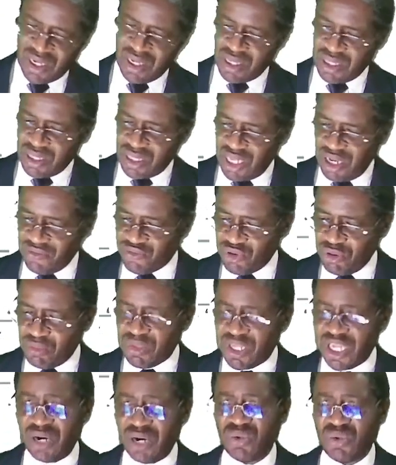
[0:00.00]
Then from
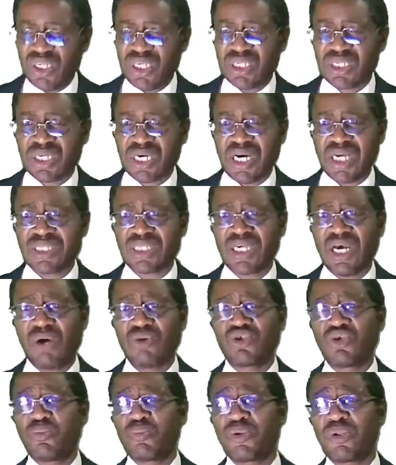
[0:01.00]
there, we discussed how
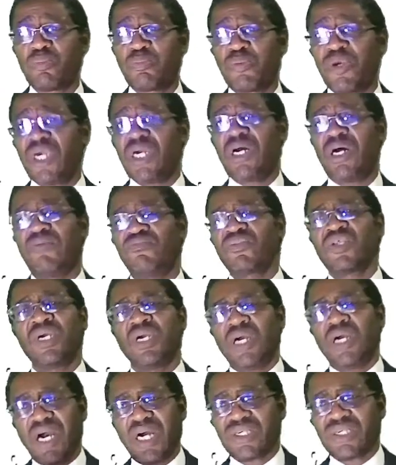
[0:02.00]
to prepare
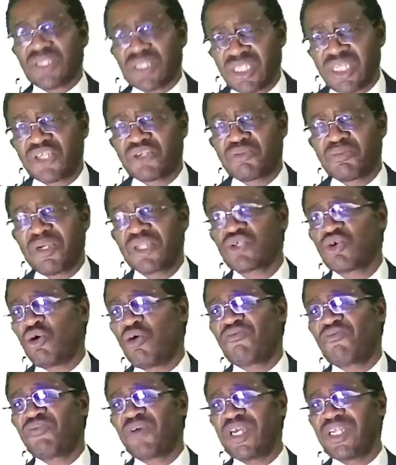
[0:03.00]
a statement of
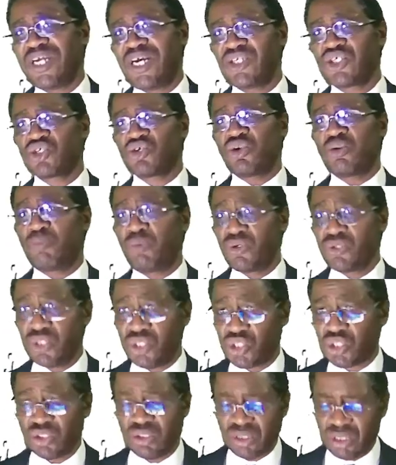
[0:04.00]
financial
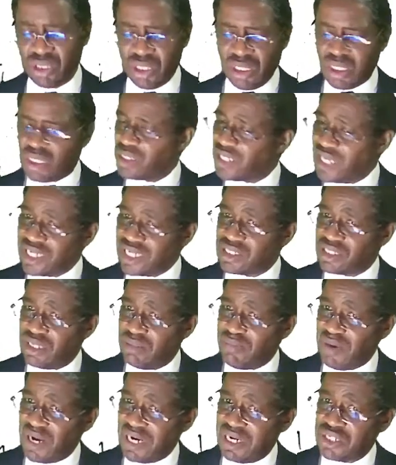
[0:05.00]
position. That's the
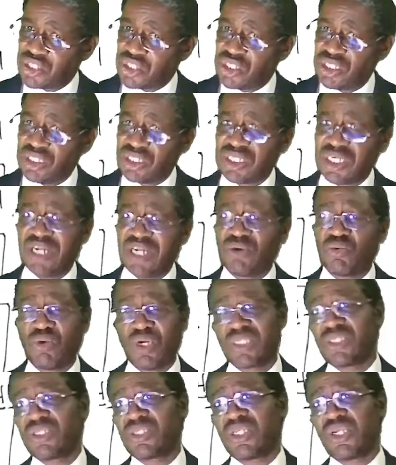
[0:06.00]
balance sheet and
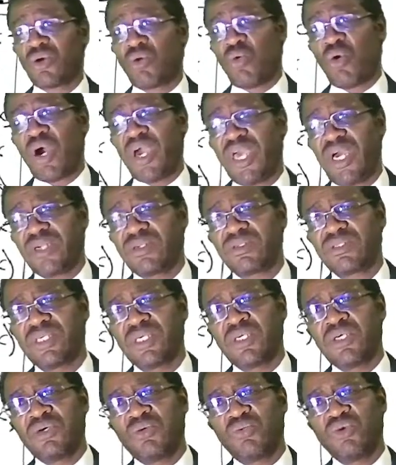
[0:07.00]
what is required.
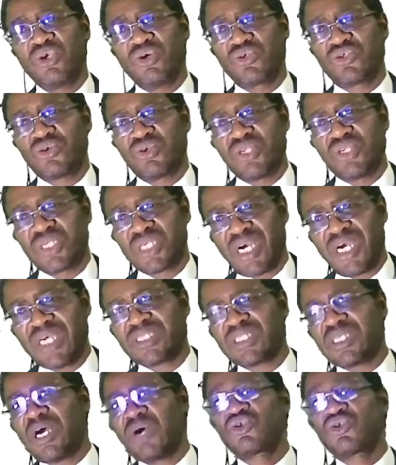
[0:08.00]
We also discussed
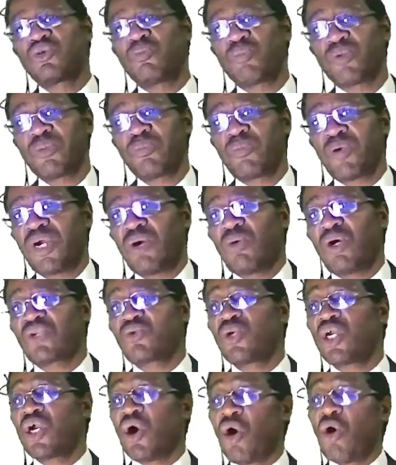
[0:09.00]
how to prepare what
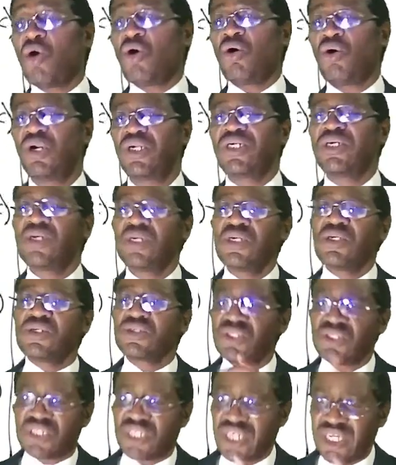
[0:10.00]
we called
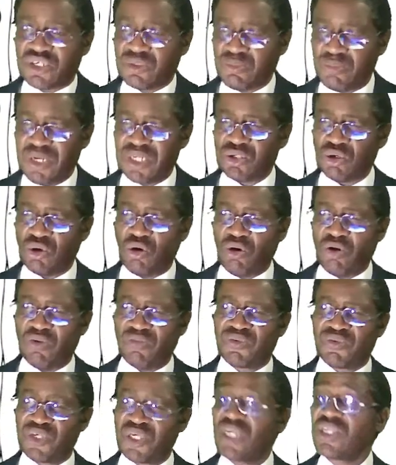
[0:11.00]
statement of
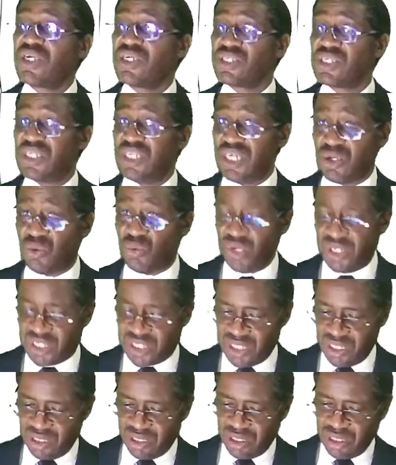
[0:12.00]
changes in
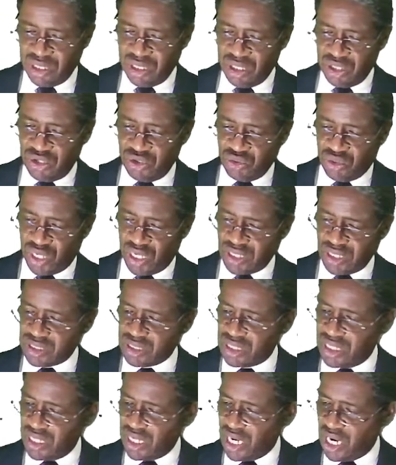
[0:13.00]
equity. You can
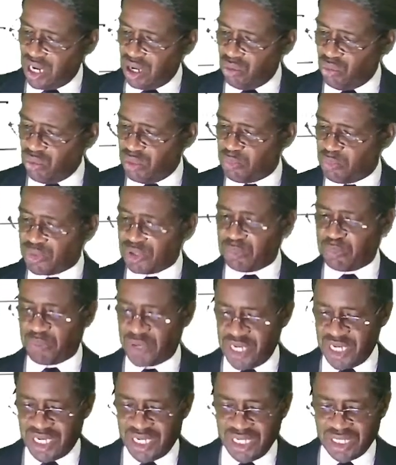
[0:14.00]
see how we
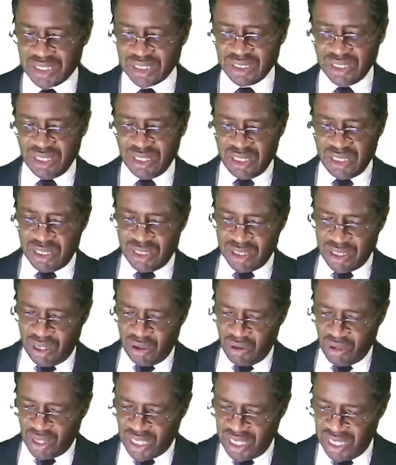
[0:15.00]
prepared it.
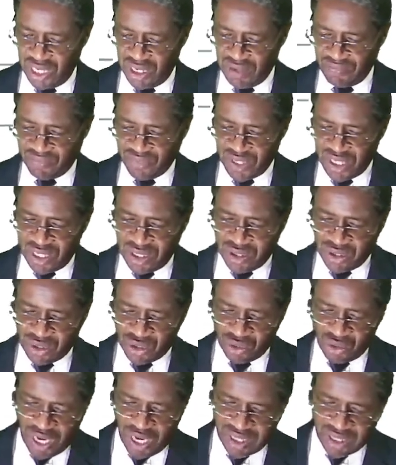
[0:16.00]
Okay,
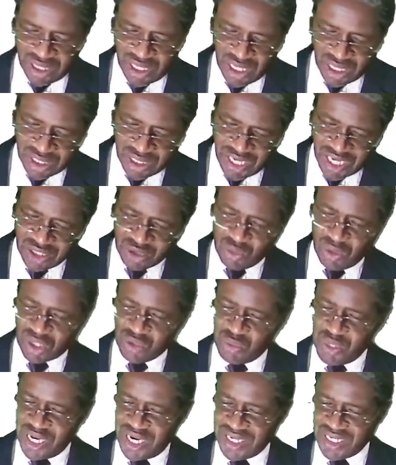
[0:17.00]
so I think that's what
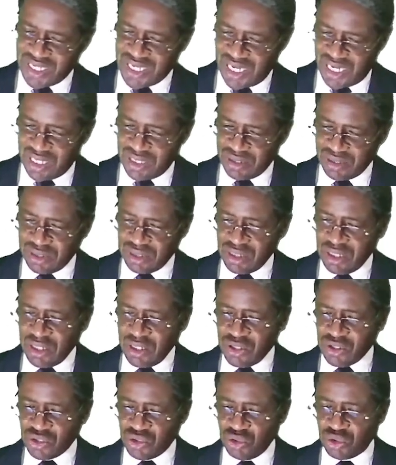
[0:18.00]
we had done.
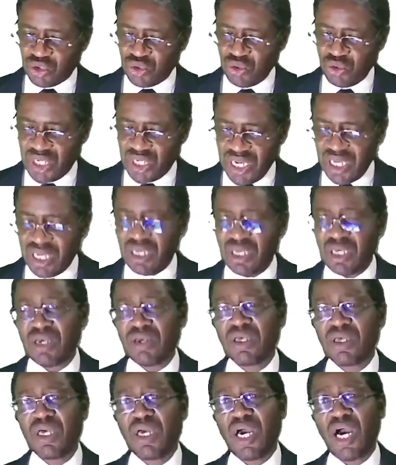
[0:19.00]
So today,
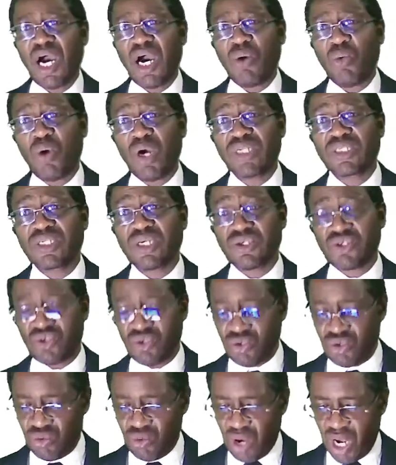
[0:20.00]
I want us to
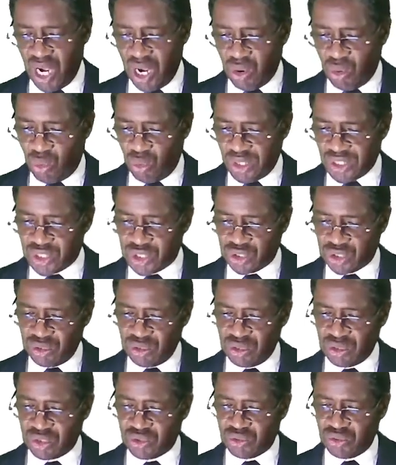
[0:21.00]
do a question.